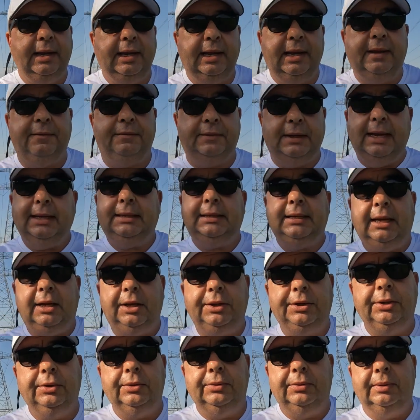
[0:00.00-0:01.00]
if they tell
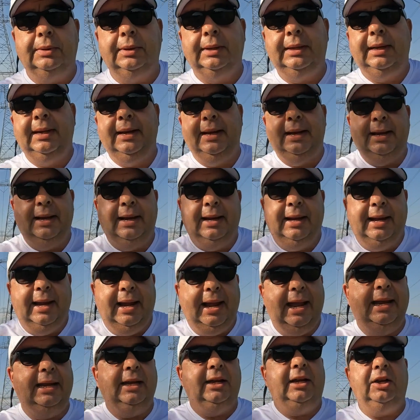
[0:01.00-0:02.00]
you,
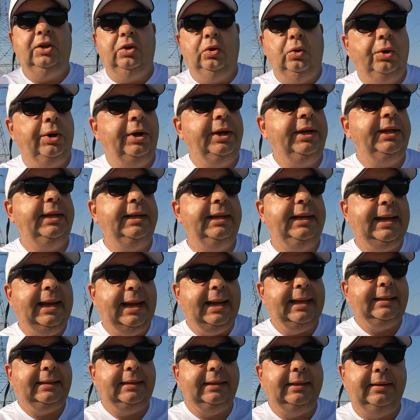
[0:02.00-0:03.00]
hey, in order to
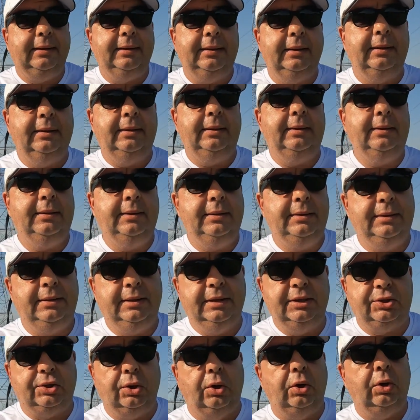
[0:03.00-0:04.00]
get
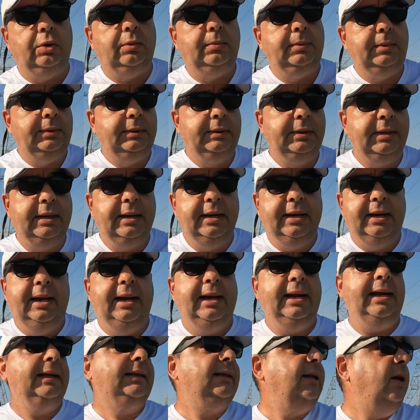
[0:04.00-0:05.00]
this home
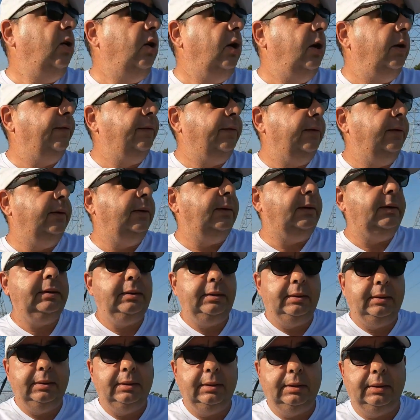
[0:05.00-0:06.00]
and get the offer,
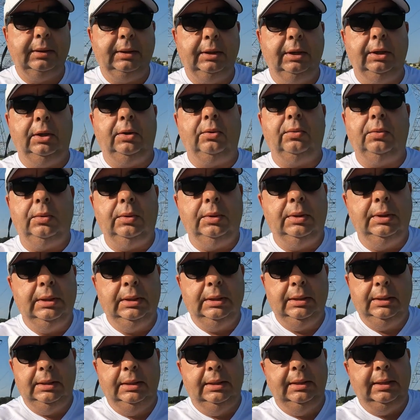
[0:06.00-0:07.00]

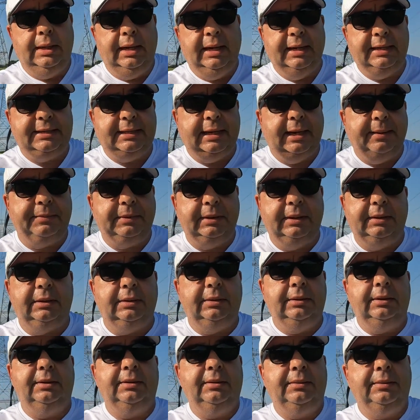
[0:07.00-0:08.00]
accepted,
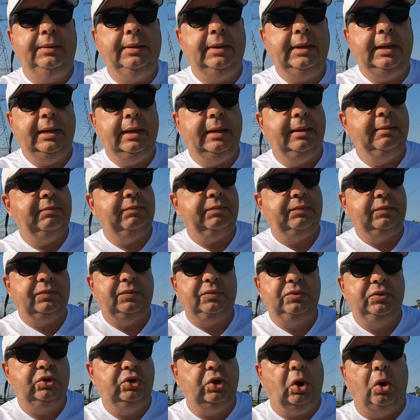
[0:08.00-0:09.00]

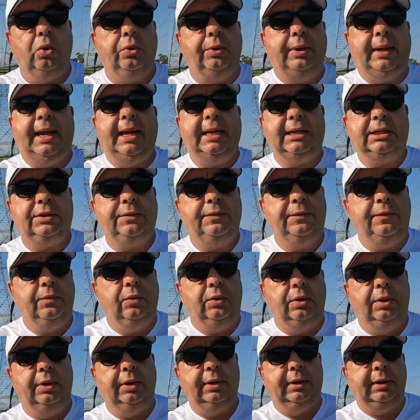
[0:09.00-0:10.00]
don't ask
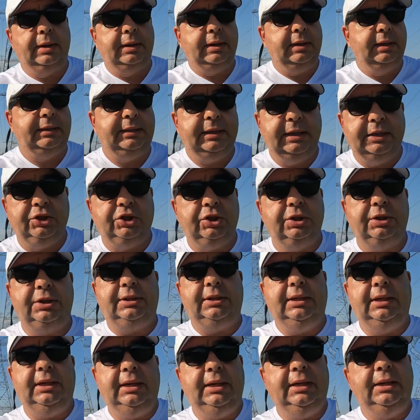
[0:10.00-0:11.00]
for
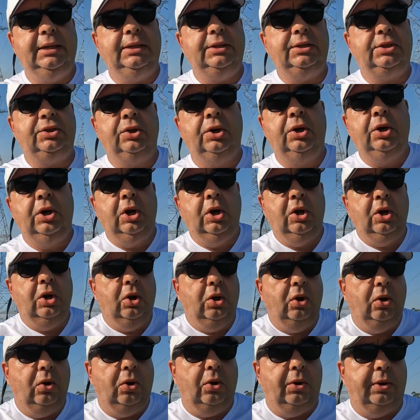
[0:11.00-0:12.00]
contingencies
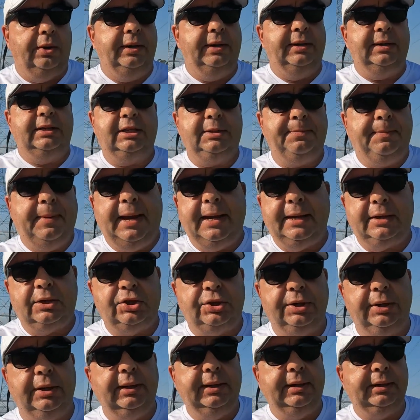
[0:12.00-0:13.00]
or an
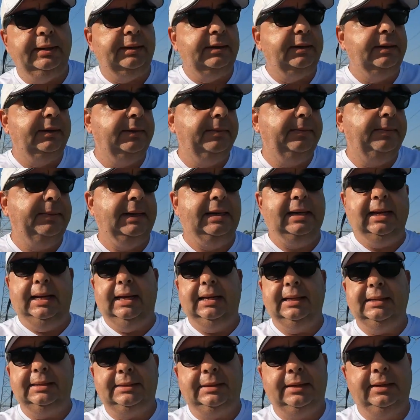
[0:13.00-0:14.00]
inspection,
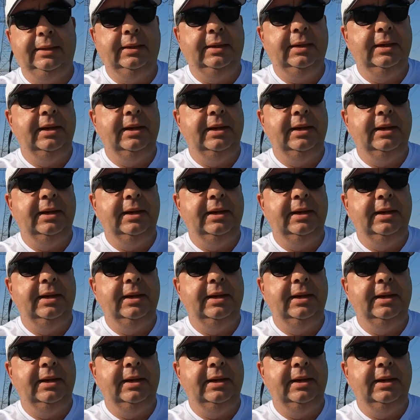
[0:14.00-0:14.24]
because